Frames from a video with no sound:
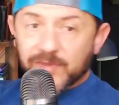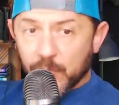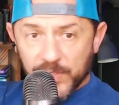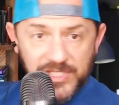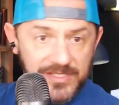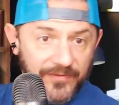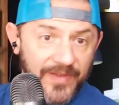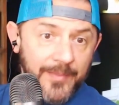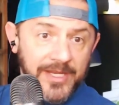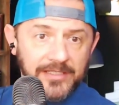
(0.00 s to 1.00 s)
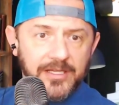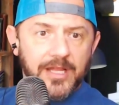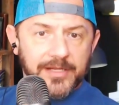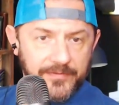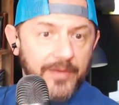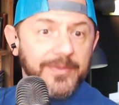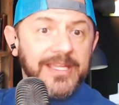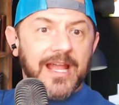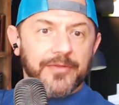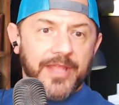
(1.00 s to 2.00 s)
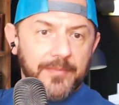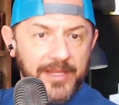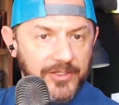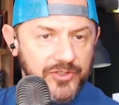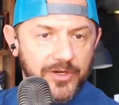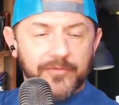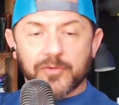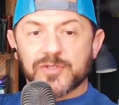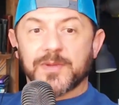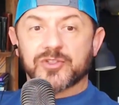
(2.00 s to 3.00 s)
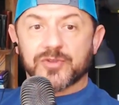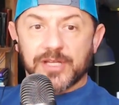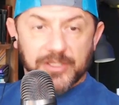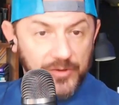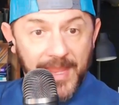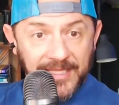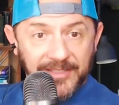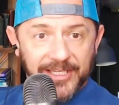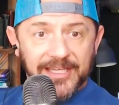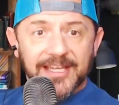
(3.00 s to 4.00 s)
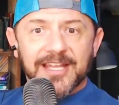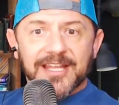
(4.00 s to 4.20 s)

which is the feminine kind of coming out in that, making sure everyone's being treated humanely.